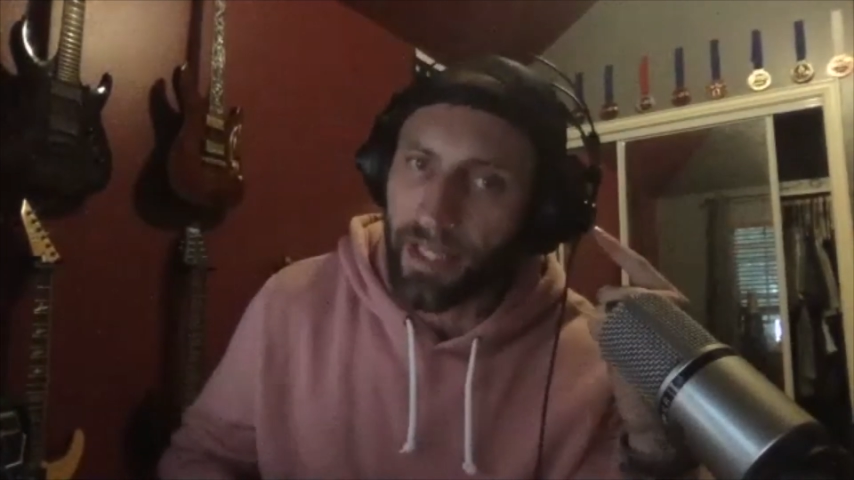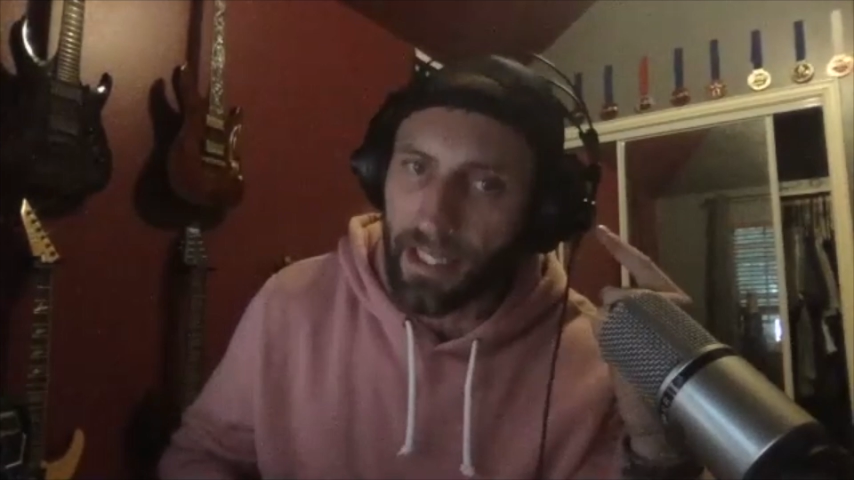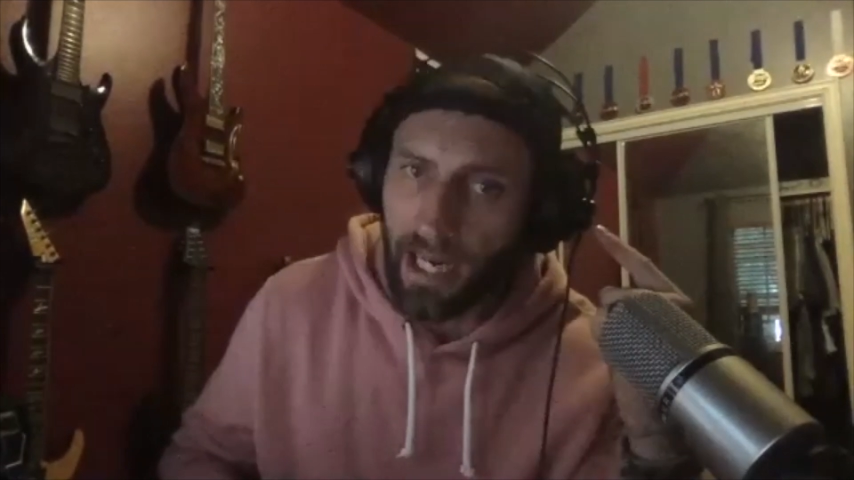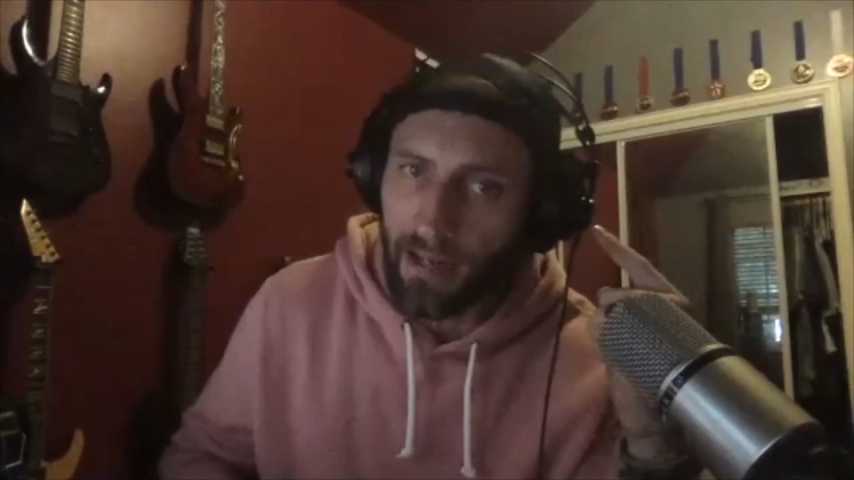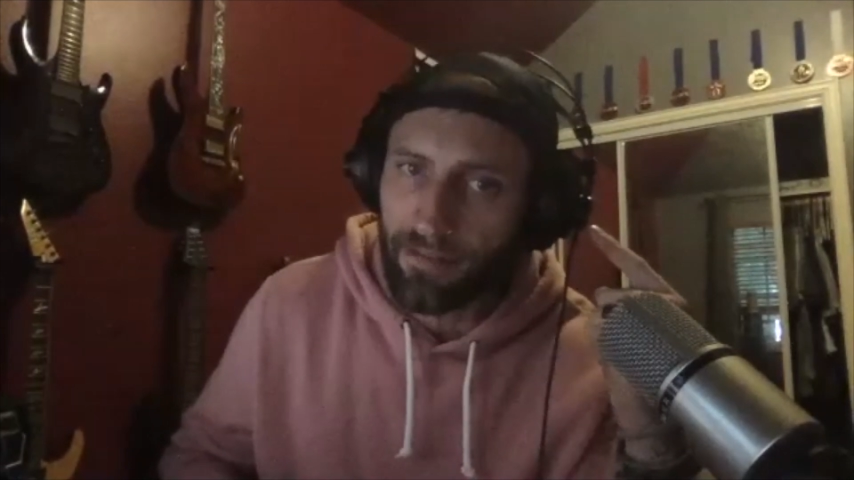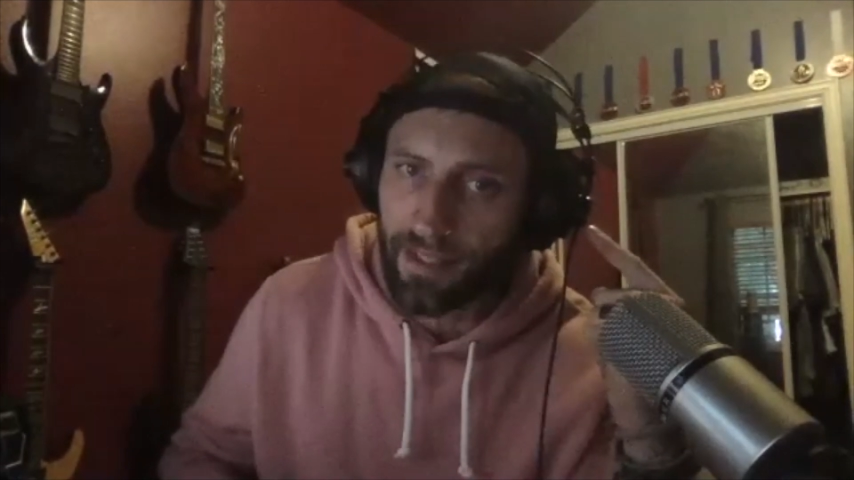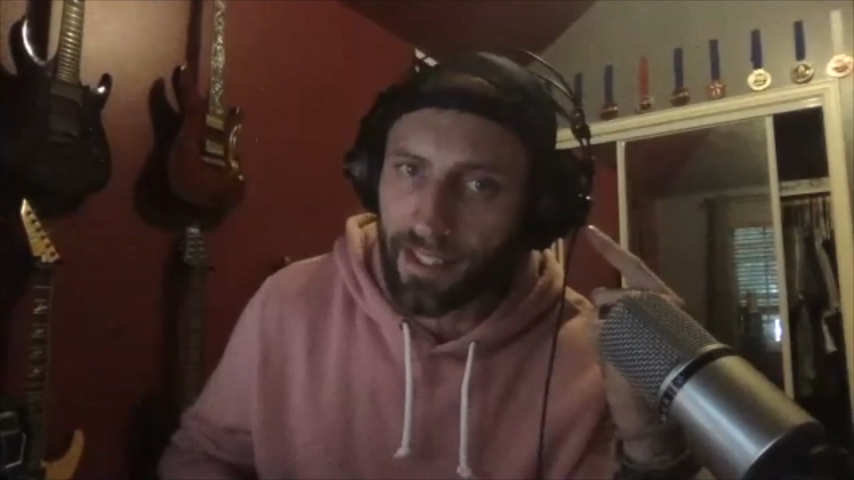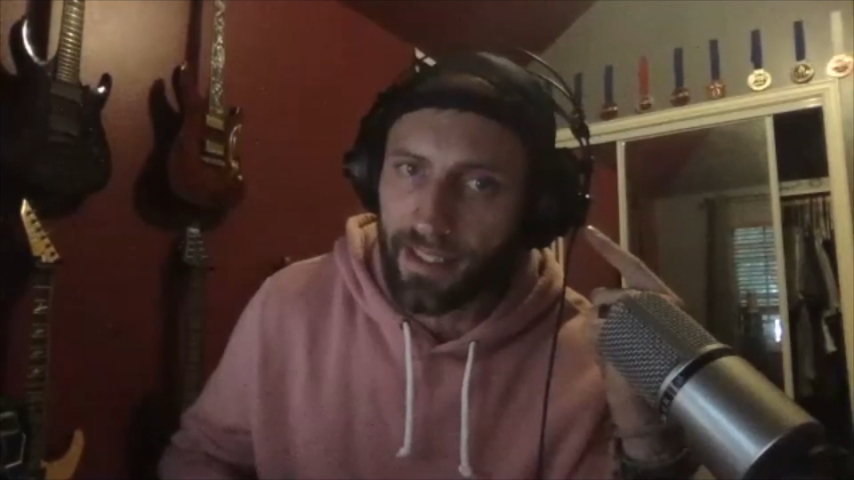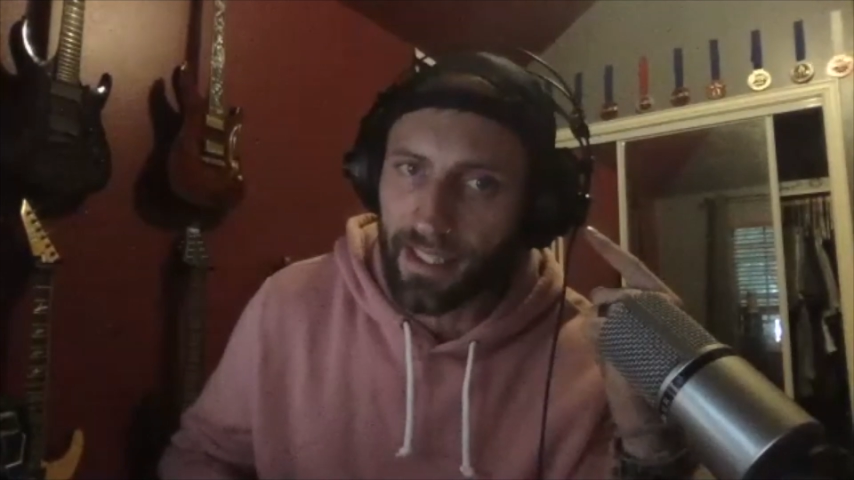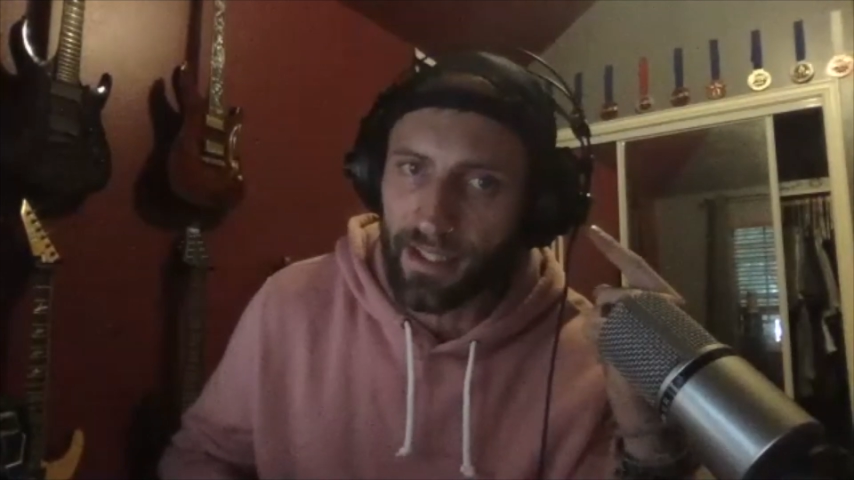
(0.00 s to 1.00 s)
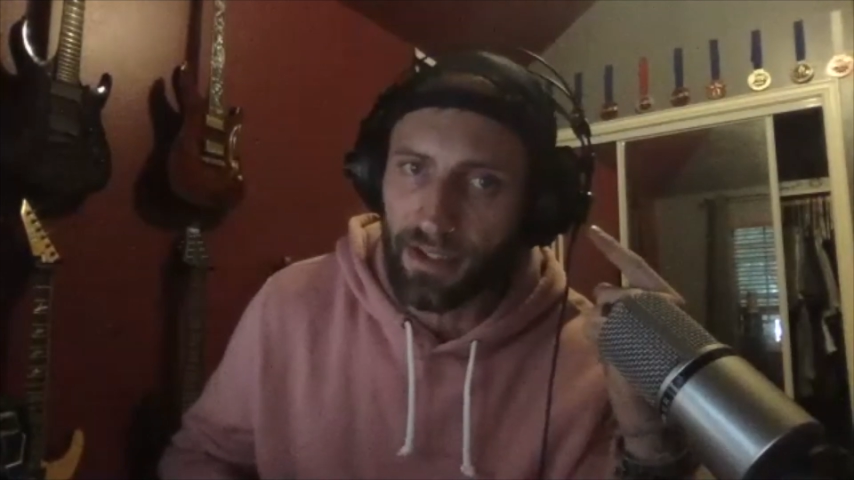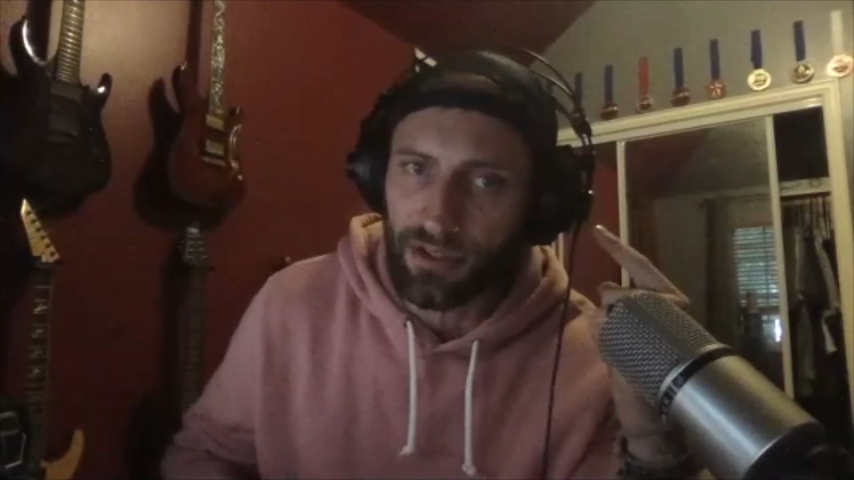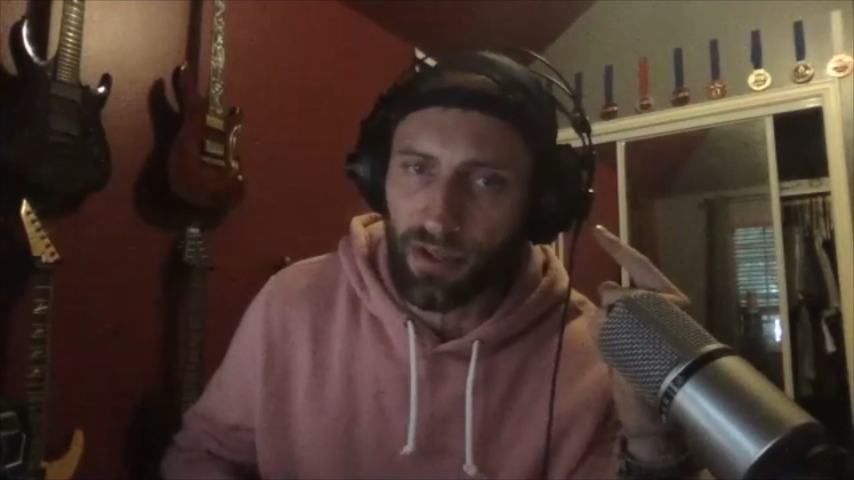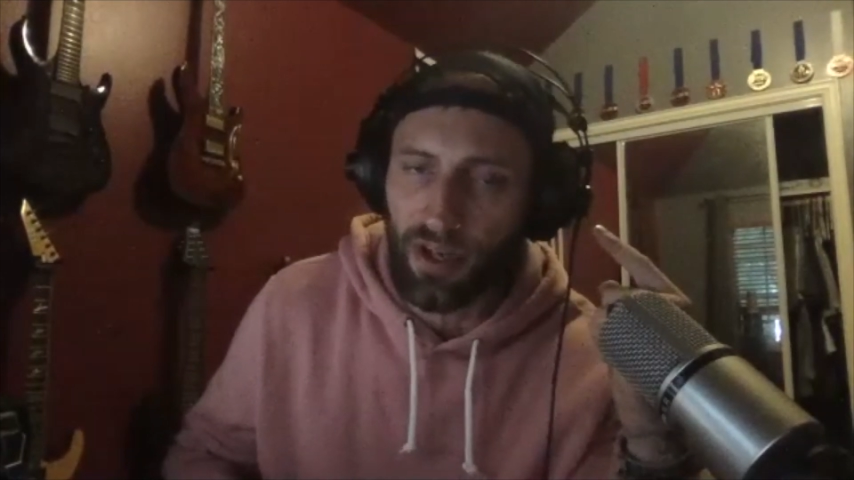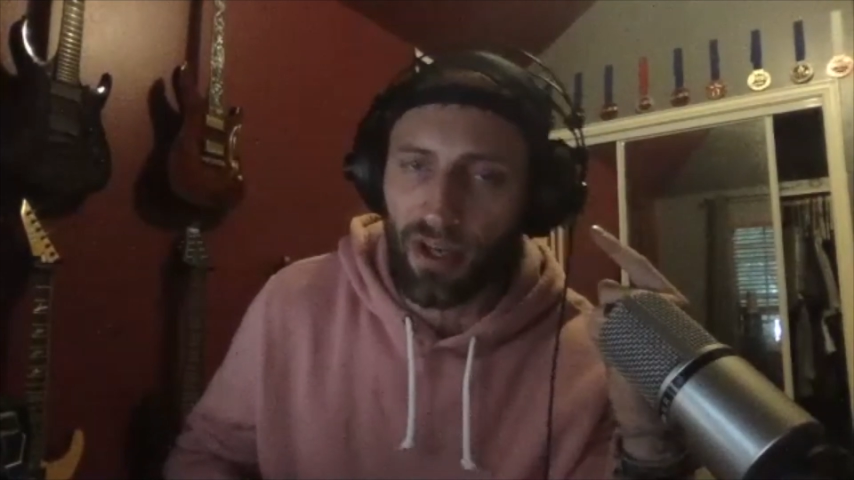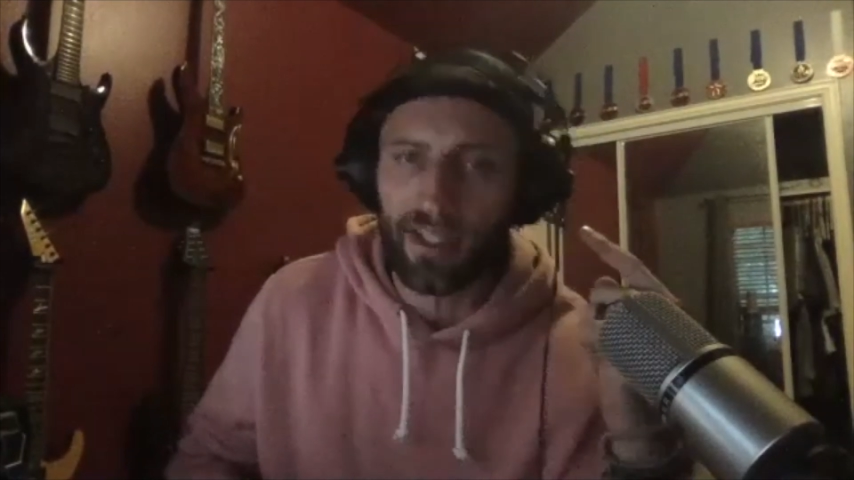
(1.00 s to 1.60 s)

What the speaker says: confident that they're strong.